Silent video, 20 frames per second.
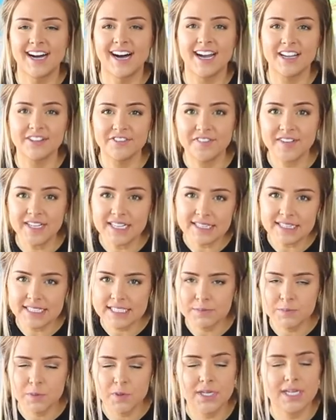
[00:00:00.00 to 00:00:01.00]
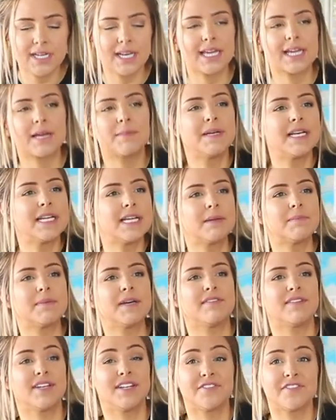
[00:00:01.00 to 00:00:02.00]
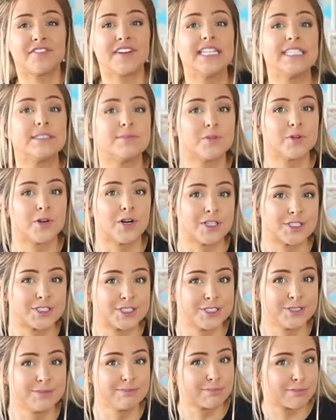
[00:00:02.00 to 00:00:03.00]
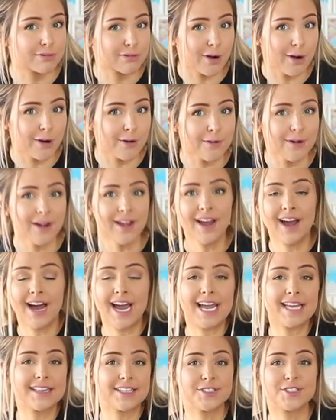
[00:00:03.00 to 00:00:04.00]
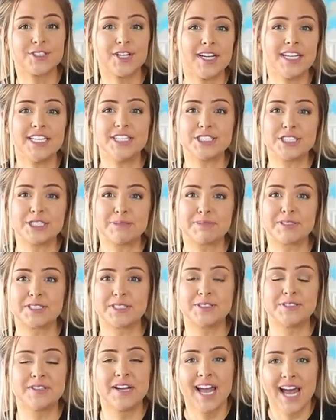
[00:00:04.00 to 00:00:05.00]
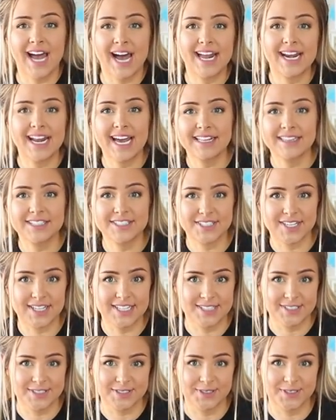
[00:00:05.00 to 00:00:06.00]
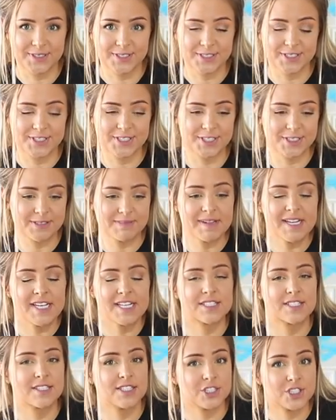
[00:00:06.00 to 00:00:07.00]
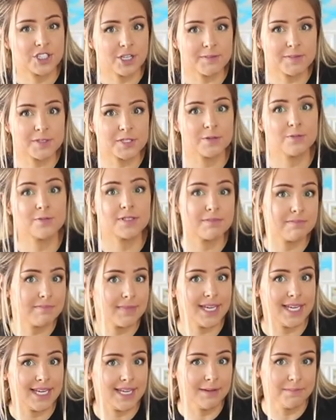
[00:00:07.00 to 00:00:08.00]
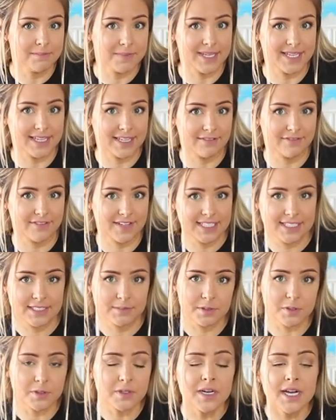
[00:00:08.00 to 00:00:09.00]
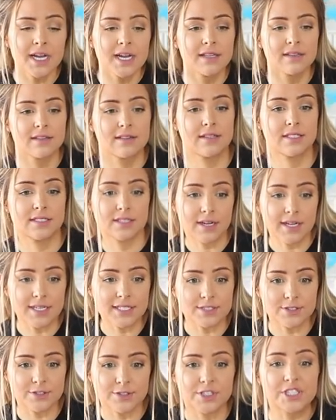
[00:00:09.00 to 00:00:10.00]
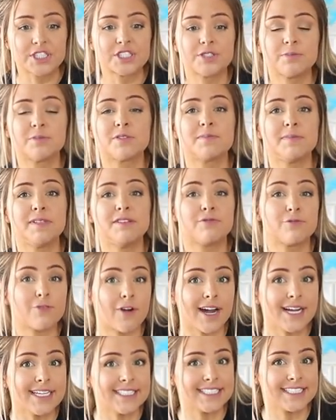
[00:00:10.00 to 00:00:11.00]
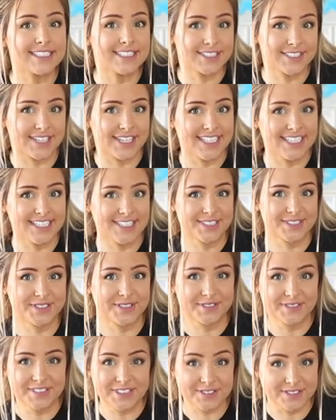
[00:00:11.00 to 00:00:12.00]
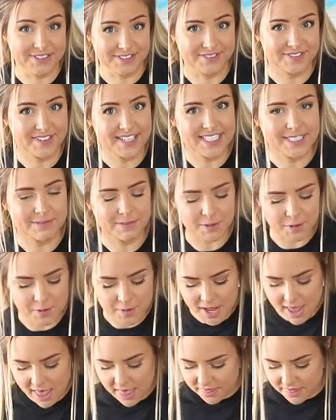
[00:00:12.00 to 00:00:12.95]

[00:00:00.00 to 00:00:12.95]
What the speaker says: I feel at this point like I'm a little bit of an inflatable costume pro. I had the giant chub suit and I had the dinosaur costume. So the chub suit was me being inflatable. The dinosaur costume was me riding the dinosaur, which was inflatable.